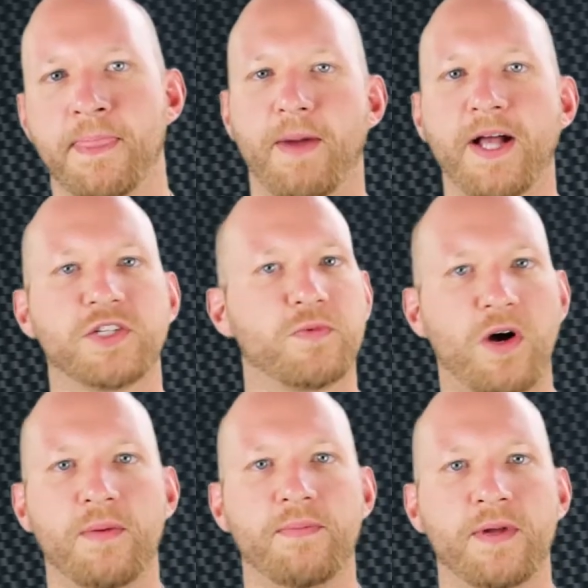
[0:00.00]
Matt
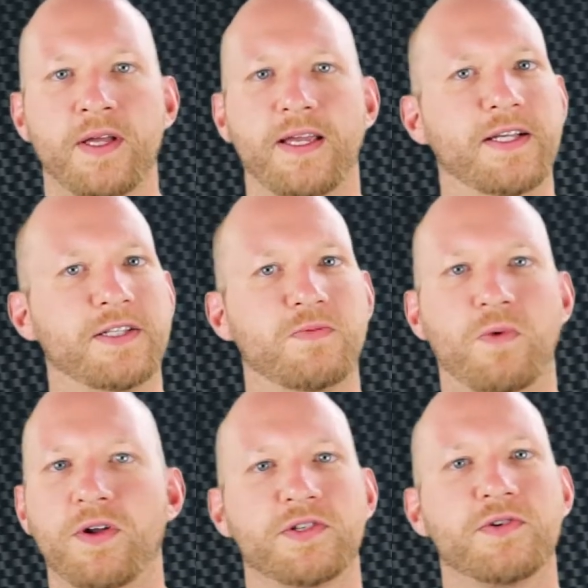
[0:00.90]
Schwab is
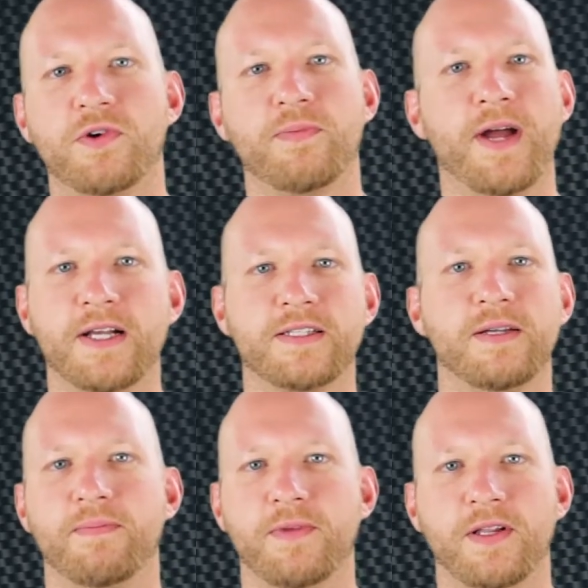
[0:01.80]
one of those quarterbacks
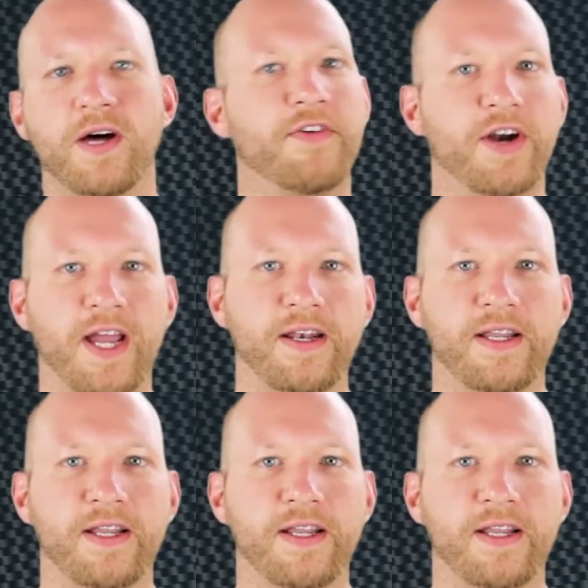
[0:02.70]
that you love or hate.